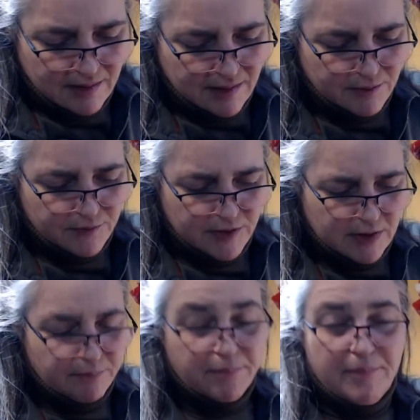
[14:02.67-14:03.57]
I
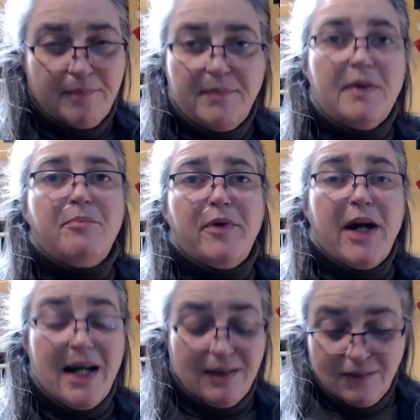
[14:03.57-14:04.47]
wouldn't be
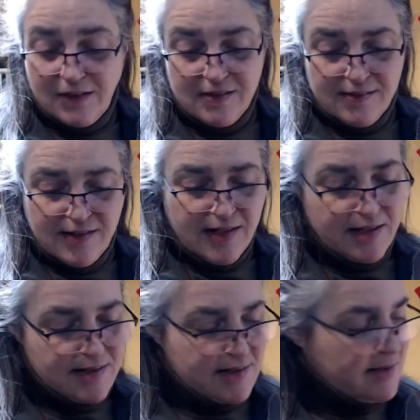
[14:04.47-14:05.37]
proud to say
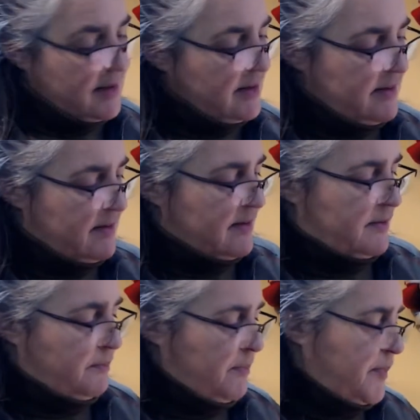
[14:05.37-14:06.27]
I did
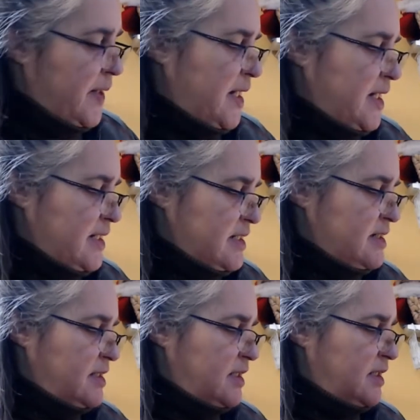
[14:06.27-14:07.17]
this,
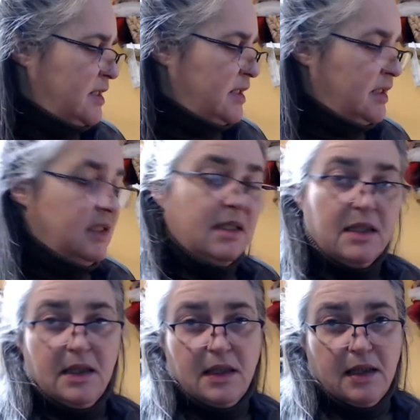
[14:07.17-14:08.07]
but
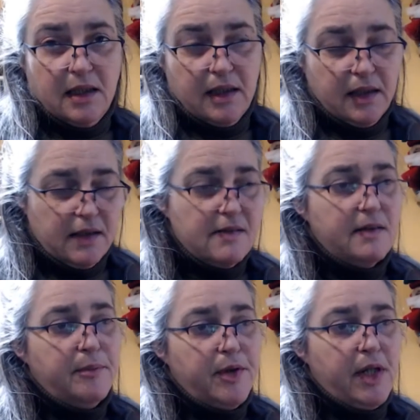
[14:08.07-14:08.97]
the
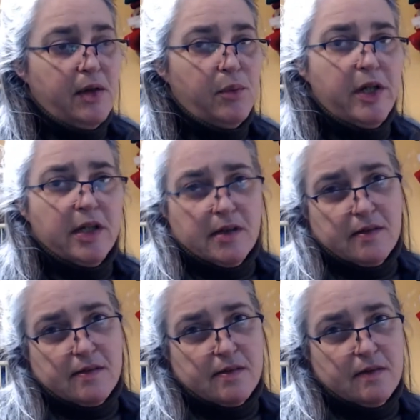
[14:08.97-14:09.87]
zipper now
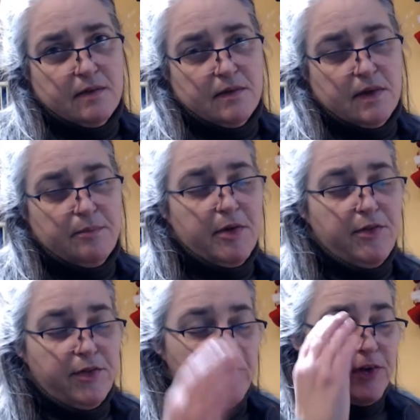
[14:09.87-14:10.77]
works.
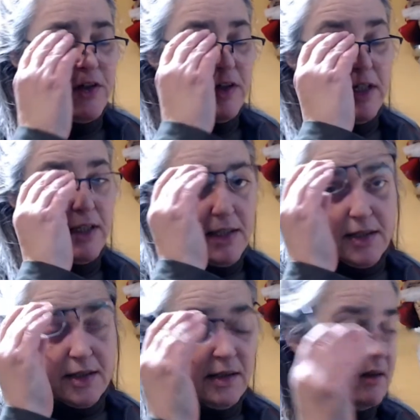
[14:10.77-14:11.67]
Before it
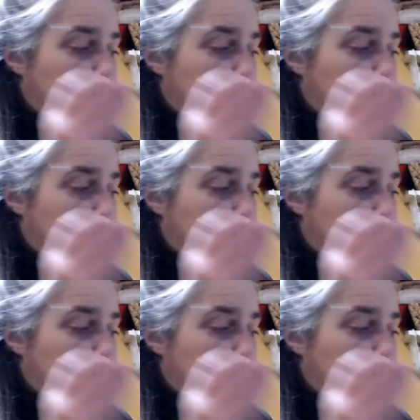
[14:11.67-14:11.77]
didn't.